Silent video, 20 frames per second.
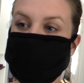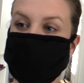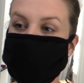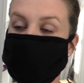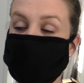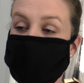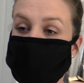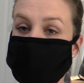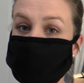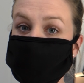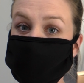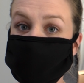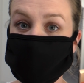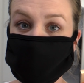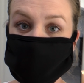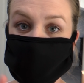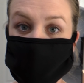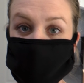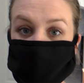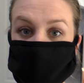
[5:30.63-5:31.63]
they need
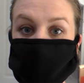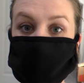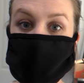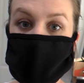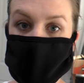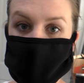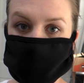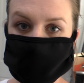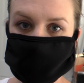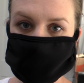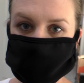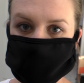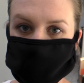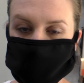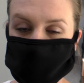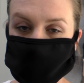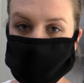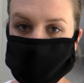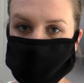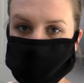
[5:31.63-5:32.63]
to pause
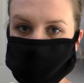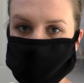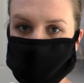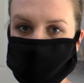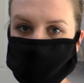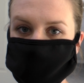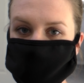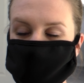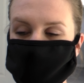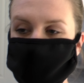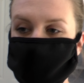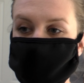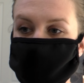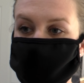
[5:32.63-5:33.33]
and be a statue.